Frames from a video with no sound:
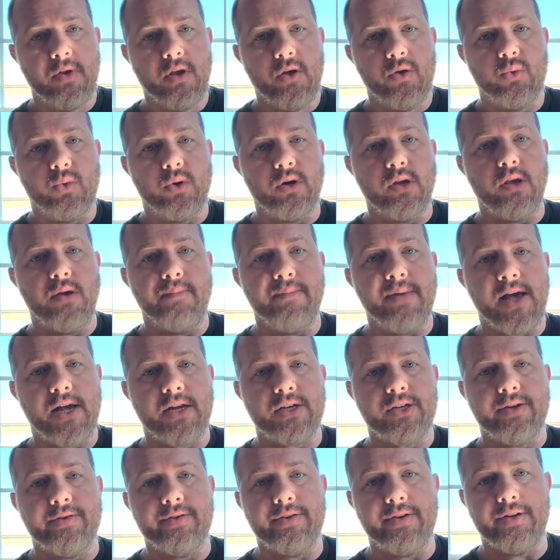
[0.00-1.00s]
really
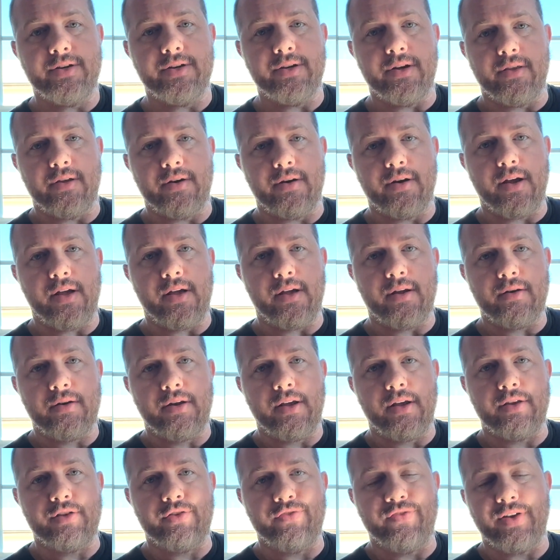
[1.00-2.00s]
matches each other and
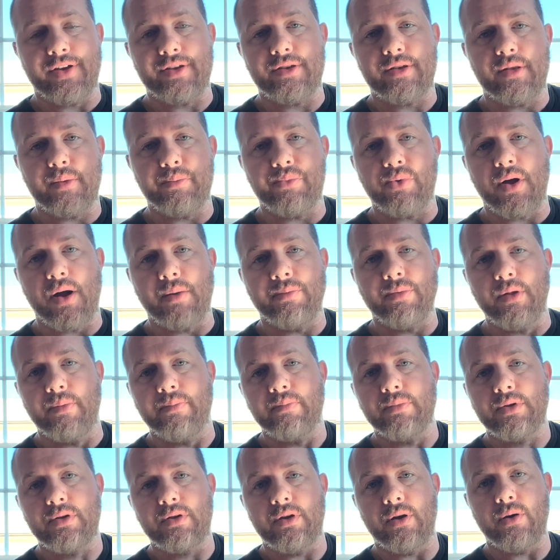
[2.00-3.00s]
has fixed the problem.
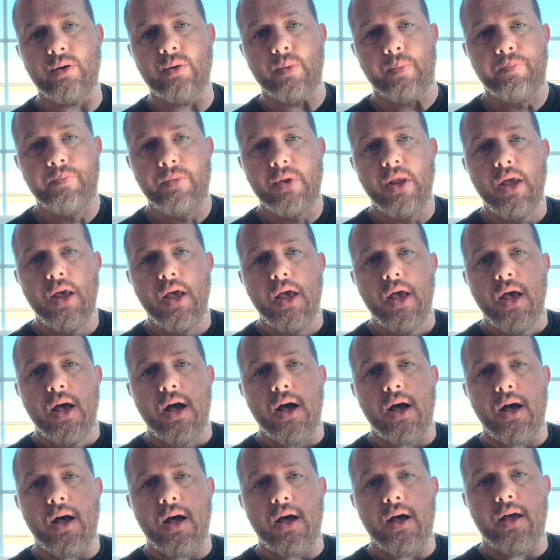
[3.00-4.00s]
So
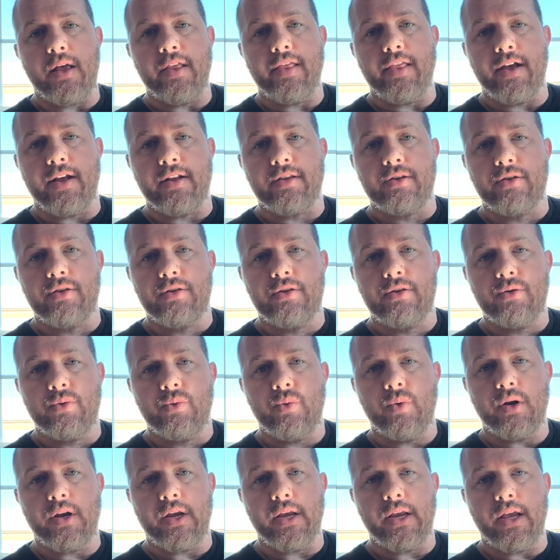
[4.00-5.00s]
that's
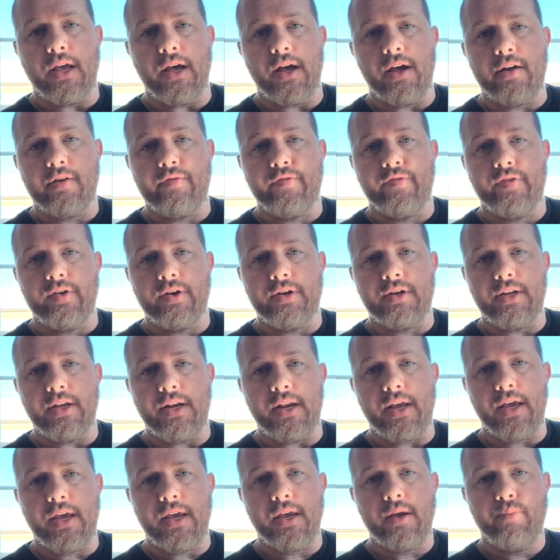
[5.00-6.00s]
what I got for
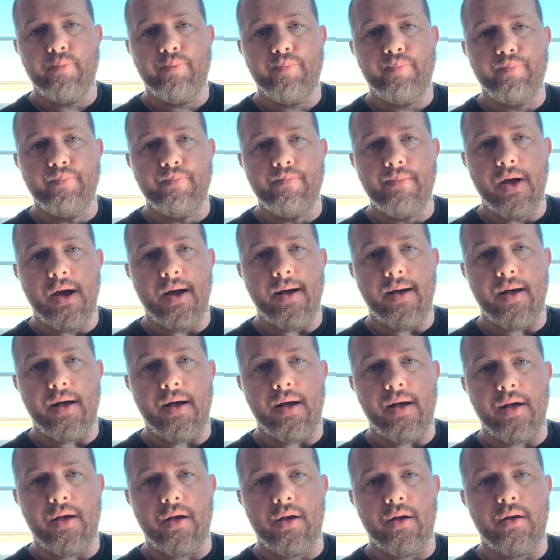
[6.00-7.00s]
today
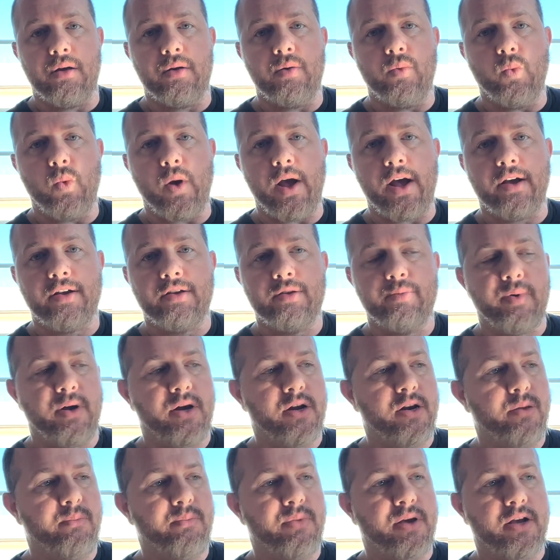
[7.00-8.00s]
on wax
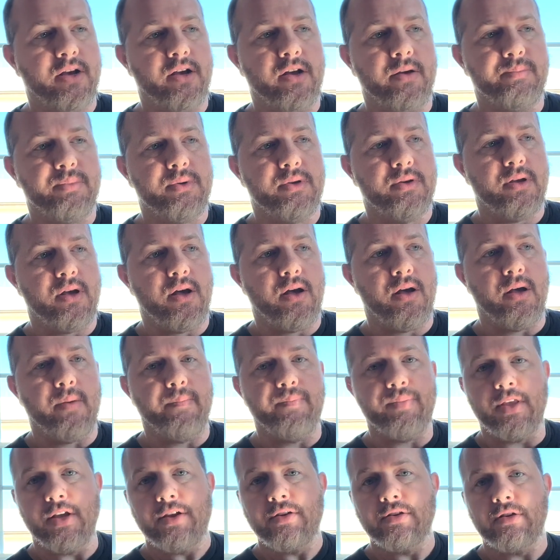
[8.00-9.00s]
potting pickups.
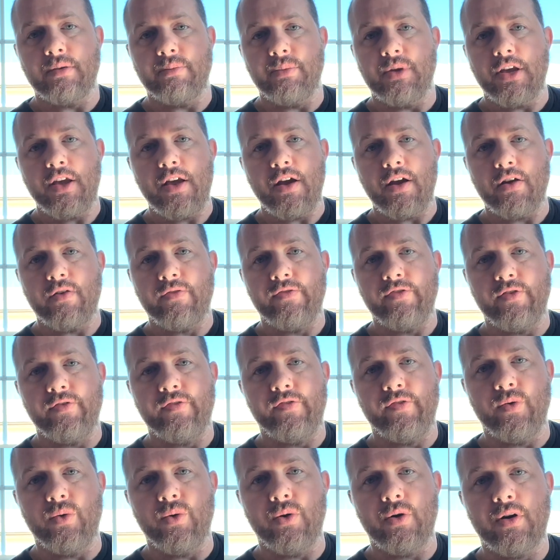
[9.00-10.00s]
Things to be careful
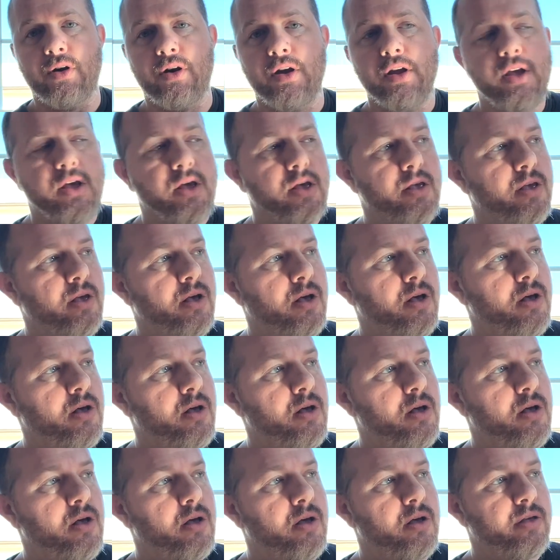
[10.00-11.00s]
for,
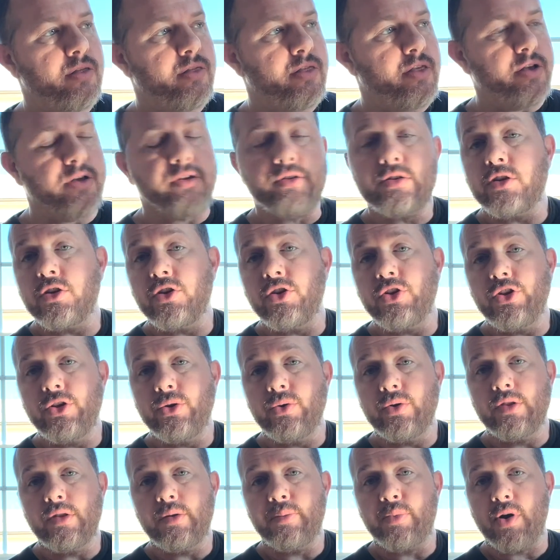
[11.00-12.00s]
things to
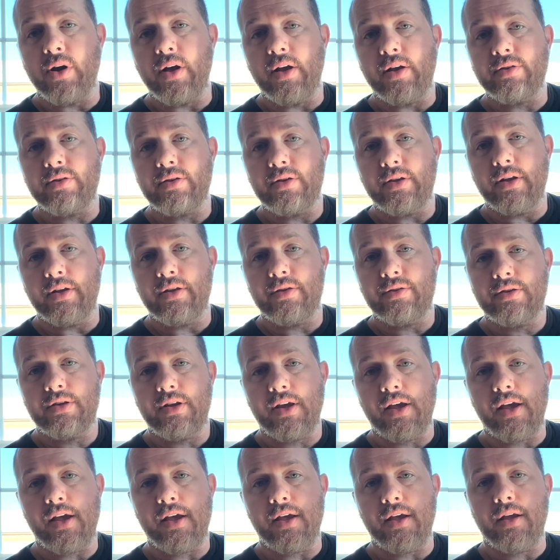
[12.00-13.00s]
do in the process,
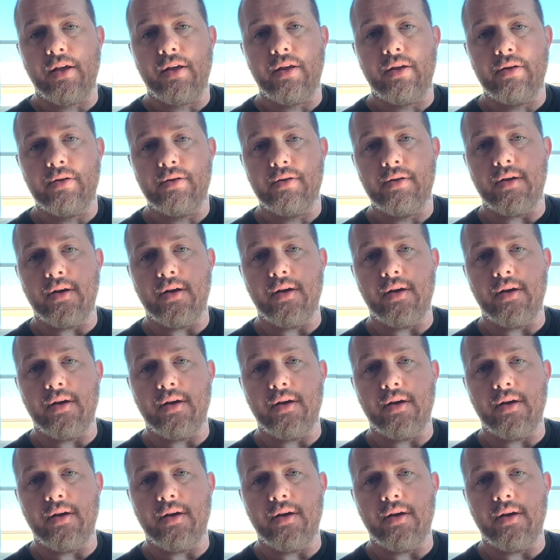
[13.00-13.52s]
and